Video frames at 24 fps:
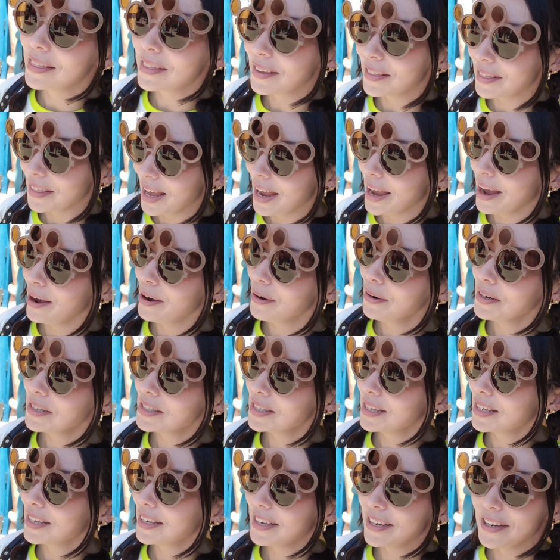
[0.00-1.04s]
the
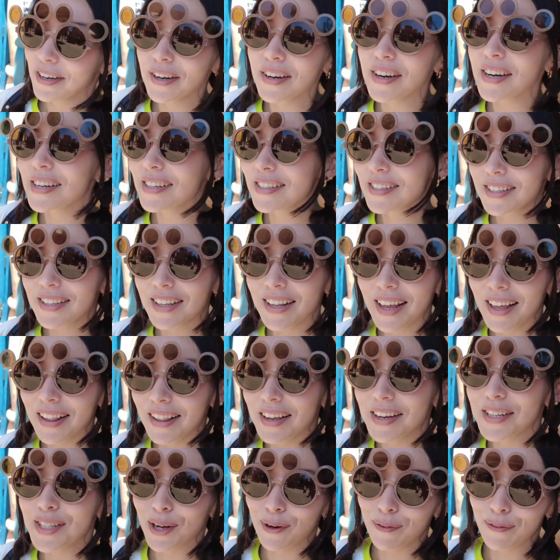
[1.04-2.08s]
layout here is
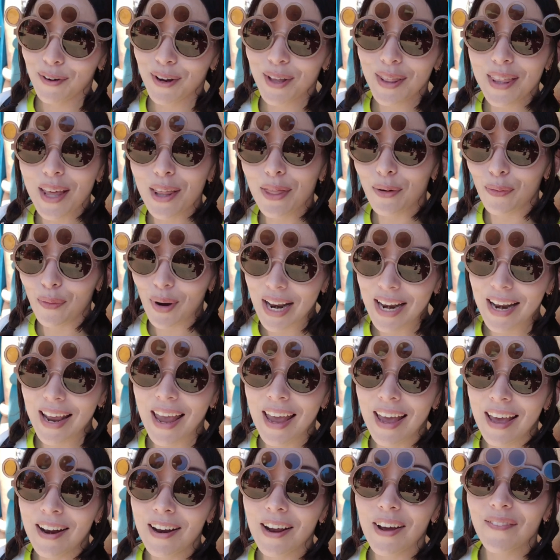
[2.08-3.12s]
slightly different than the one
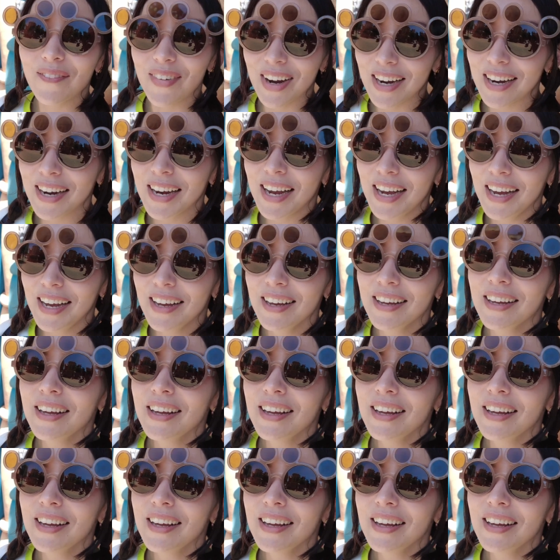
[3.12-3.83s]
in America.